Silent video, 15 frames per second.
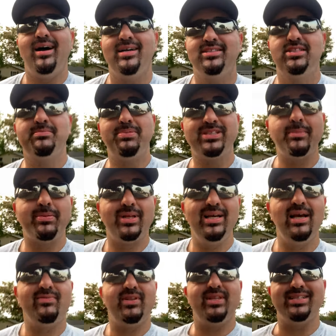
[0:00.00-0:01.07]
simply
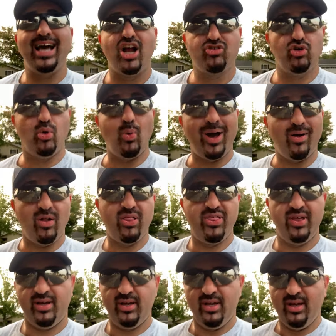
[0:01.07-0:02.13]
given the natural
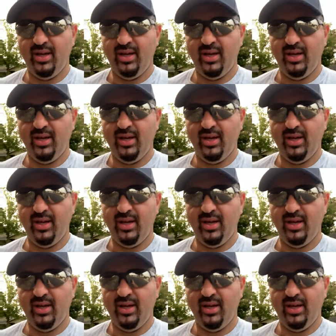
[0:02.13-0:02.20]
wealth,